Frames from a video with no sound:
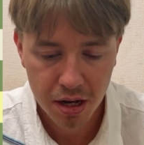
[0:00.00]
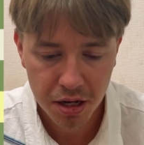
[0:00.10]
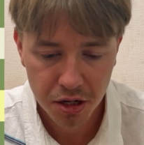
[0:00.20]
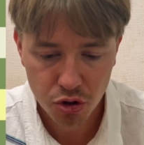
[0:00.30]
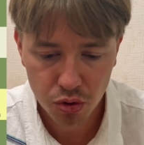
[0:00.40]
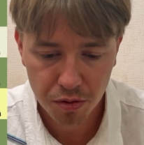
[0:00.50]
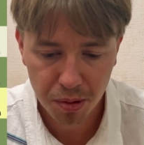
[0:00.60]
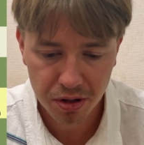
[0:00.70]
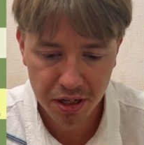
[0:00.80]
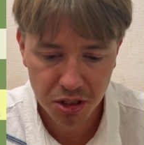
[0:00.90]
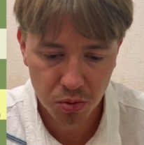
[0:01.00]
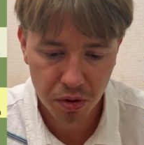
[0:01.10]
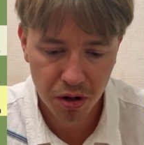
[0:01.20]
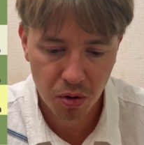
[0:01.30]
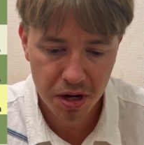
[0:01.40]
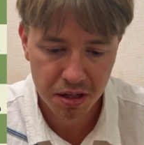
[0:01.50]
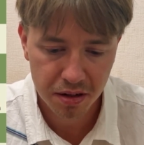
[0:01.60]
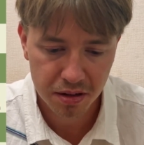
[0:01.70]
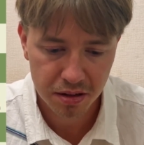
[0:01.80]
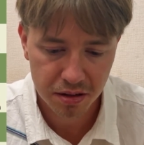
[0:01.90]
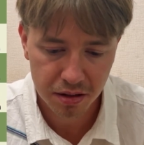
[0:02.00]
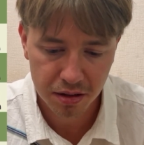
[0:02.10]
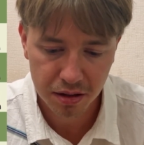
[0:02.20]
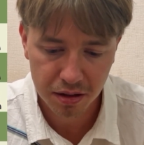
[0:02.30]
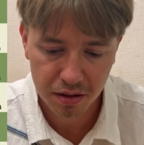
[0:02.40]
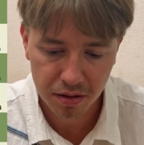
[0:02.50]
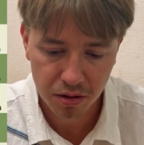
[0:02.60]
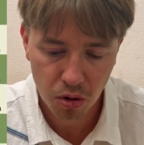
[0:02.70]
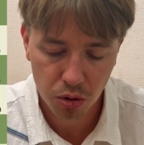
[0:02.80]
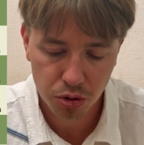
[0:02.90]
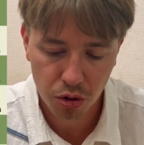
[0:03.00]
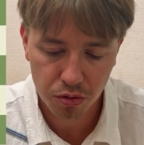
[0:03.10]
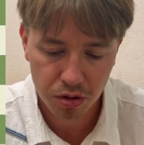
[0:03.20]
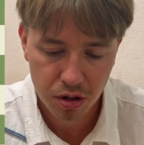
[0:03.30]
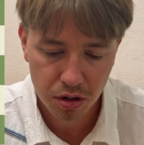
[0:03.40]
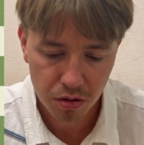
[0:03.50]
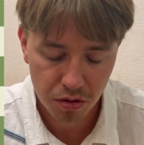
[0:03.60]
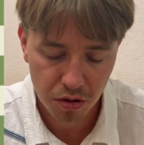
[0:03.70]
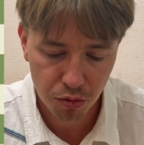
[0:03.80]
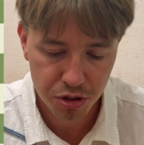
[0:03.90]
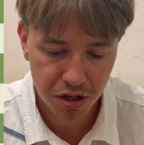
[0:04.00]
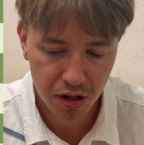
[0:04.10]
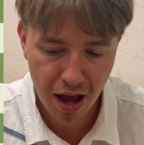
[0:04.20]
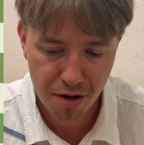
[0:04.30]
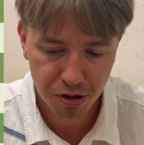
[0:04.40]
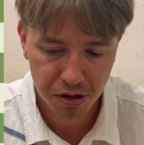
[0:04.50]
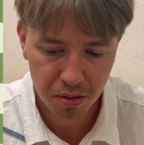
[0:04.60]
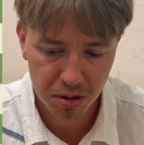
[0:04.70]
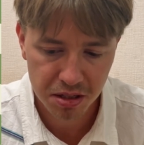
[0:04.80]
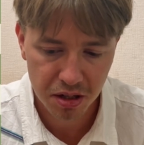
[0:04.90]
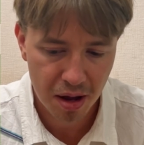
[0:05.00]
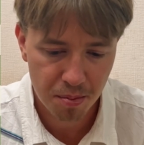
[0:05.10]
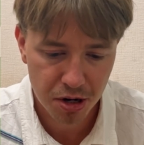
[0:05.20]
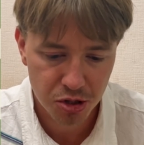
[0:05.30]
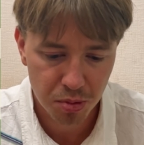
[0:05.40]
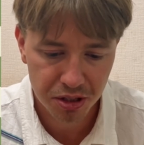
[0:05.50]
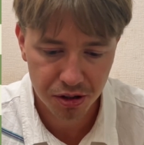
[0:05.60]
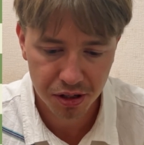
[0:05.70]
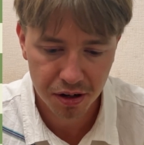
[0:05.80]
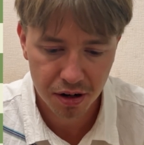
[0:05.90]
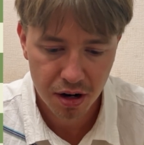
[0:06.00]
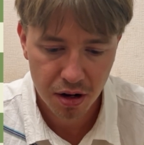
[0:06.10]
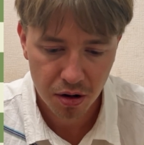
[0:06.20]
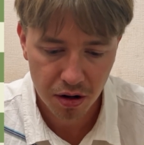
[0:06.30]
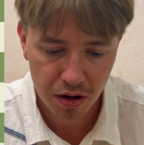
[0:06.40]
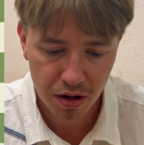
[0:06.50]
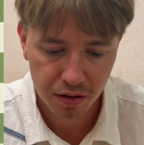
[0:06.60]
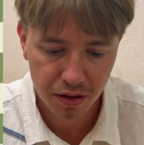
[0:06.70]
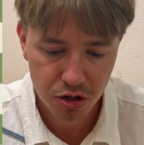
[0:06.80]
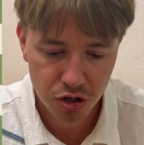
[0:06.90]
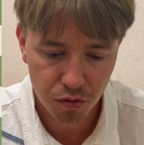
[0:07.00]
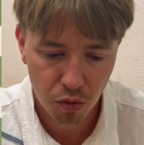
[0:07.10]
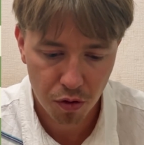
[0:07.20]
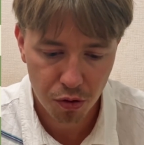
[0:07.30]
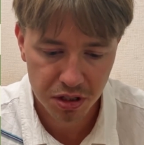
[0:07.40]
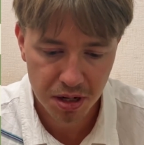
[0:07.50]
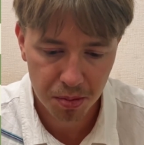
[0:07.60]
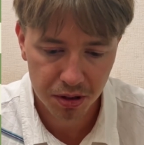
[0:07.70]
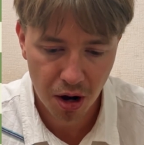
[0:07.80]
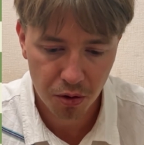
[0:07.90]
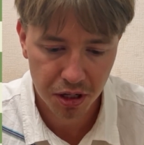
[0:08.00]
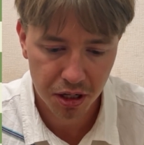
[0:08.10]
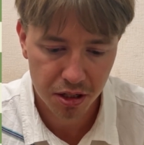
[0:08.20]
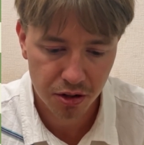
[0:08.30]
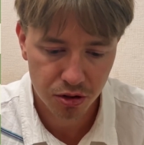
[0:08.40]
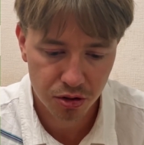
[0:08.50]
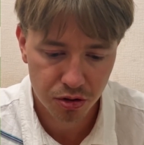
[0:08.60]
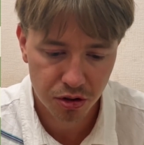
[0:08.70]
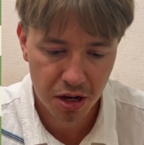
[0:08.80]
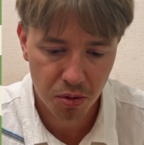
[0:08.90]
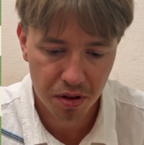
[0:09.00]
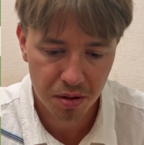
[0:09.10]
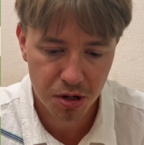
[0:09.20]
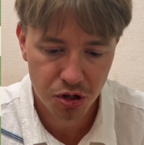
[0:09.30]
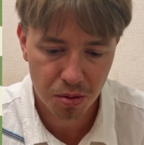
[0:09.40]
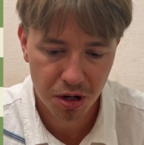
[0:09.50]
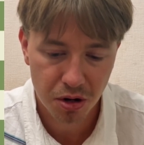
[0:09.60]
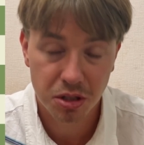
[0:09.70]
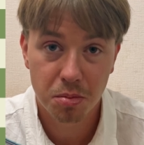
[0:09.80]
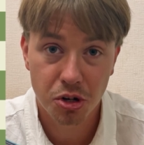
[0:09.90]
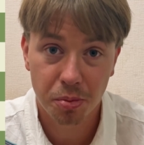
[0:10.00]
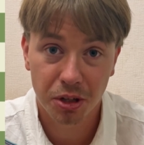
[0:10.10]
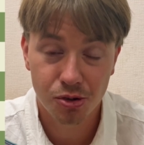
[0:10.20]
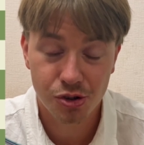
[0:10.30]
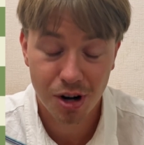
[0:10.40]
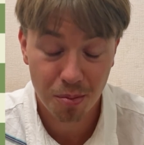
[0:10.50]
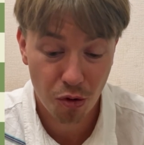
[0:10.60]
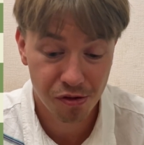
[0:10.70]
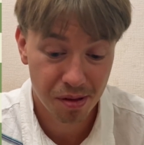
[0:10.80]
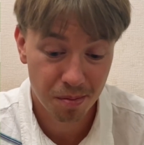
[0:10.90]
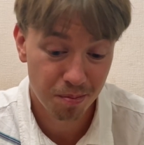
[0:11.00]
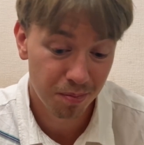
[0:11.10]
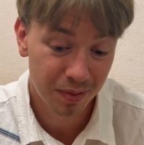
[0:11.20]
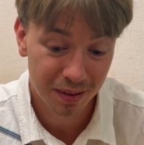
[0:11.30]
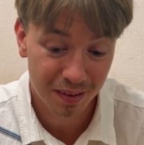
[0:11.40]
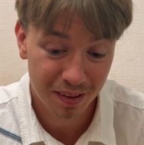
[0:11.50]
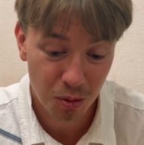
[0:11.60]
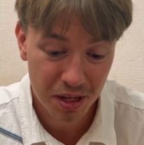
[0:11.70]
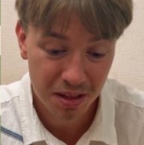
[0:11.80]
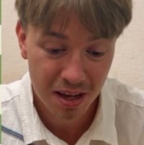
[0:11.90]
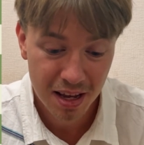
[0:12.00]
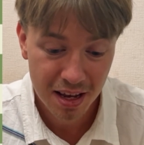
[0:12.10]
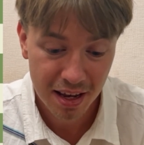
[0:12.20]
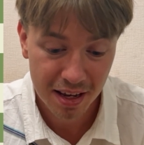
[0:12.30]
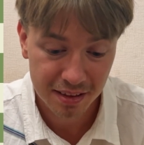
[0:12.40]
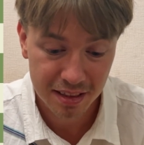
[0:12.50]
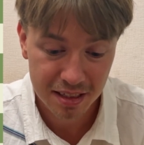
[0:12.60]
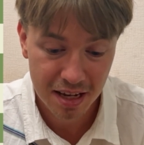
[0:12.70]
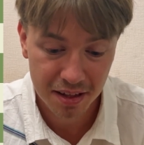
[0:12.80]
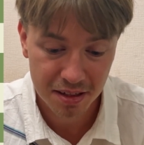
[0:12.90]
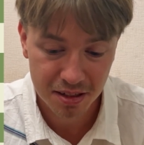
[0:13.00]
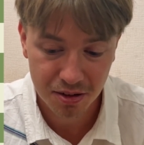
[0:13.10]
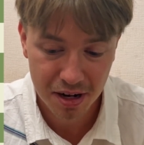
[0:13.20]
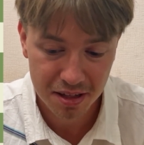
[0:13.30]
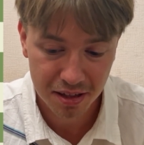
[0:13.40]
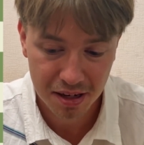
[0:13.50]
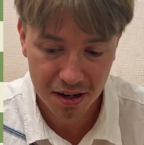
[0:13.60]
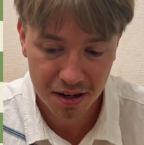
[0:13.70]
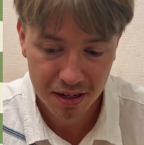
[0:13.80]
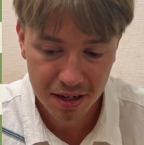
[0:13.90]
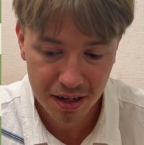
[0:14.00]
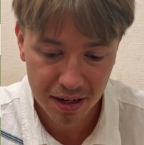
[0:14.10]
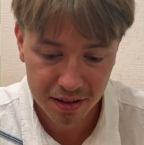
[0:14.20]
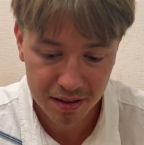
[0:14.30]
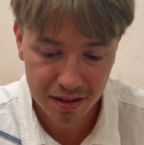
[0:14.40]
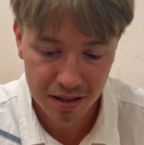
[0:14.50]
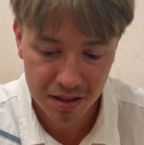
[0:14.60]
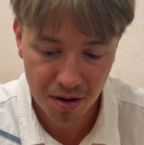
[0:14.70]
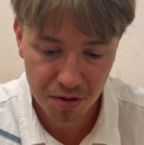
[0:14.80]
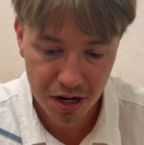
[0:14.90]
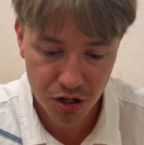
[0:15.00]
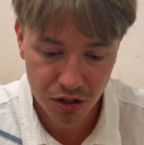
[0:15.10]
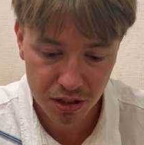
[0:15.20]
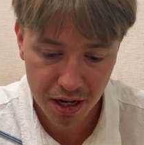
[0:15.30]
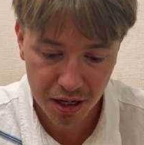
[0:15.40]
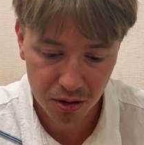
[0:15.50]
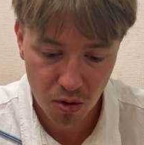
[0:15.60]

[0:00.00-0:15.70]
He should have protected with the queen and hold on for dear life here, but still I'm much better here. Knight g4, for example. Now he cannot take with the bishop because the bishop cannot jump over the queen, and this knight is great here, and in some variations I can